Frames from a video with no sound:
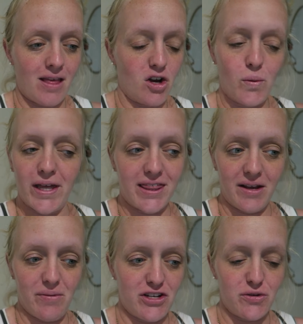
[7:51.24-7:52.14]
a quick
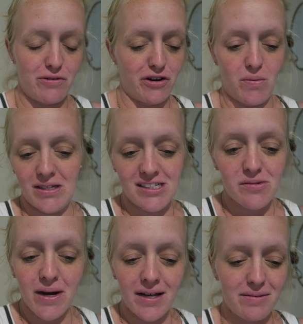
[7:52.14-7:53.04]
thing we do every once
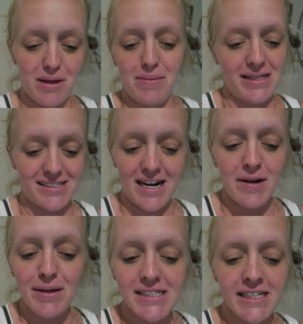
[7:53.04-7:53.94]
in a while, then maybe it's not
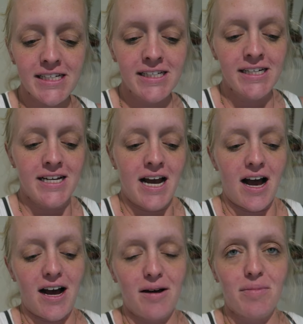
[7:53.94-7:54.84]
a big deal.
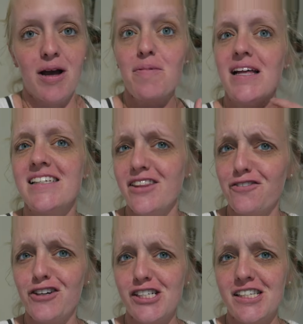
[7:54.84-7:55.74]
Um, but that's like the
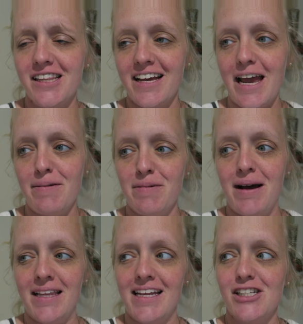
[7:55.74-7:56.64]
first thing that came to
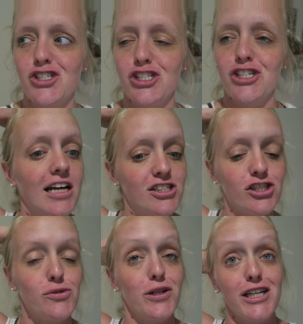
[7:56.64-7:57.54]
mind, that it's just, it's
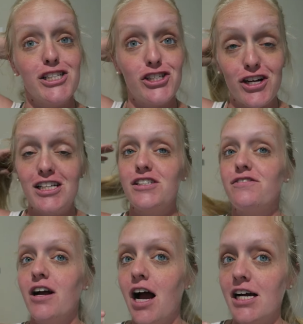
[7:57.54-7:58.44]
just really strange
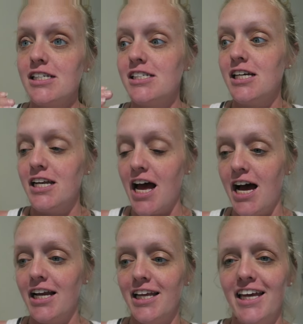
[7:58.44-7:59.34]
for us to
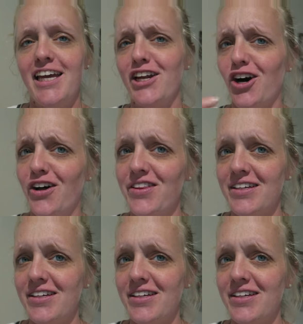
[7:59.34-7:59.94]
not eat all